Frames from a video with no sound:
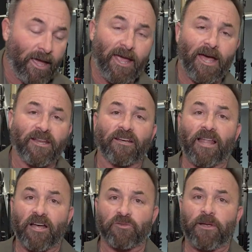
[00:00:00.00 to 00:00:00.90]
And it
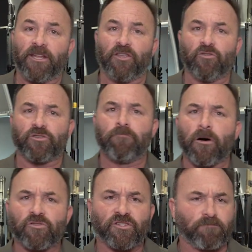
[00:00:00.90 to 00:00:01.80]
allows me to use
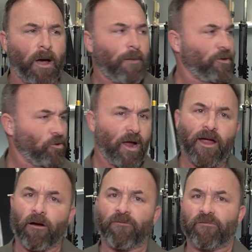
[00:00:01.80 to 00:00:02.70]
most popular
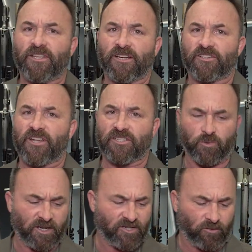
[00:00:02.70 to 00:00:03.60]
AR-15
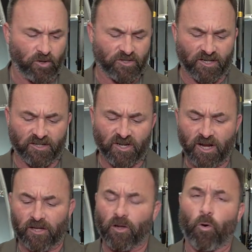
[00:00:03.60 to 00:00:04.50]
accessories, for instance,
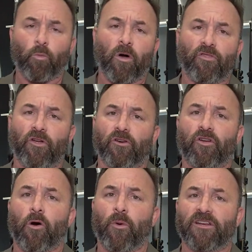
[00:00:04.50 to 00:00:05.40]
lower
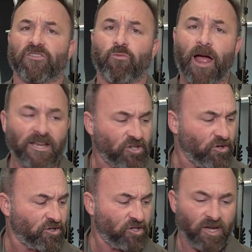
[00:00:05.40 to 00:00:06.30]
1/3 co-witness
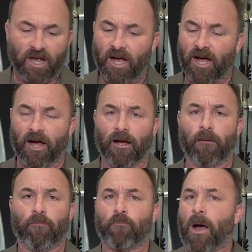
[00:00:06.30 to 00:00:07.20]
risers,
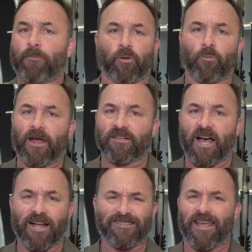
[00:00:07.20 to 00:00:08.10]
popular red
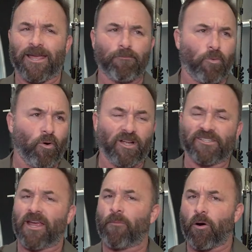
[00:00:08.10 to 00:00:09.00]
dots, aim
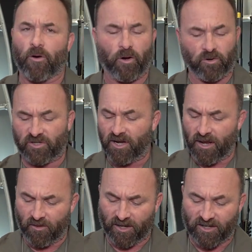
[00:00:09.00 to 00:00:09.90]
points, MROs,
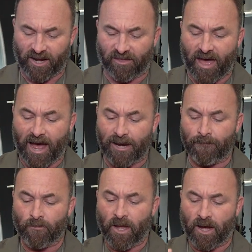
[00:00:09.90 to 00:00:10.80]
things like that.
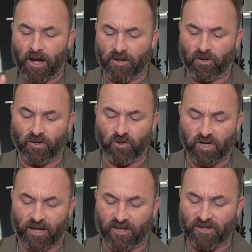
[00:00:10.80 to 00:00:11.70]
You can use
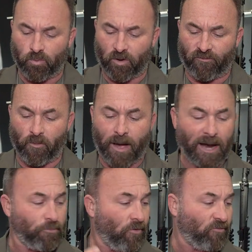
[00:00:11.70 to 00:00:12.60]
like these wonderful
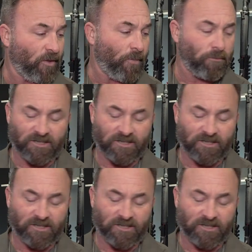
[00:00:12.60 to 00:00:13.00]
Magpul flip-up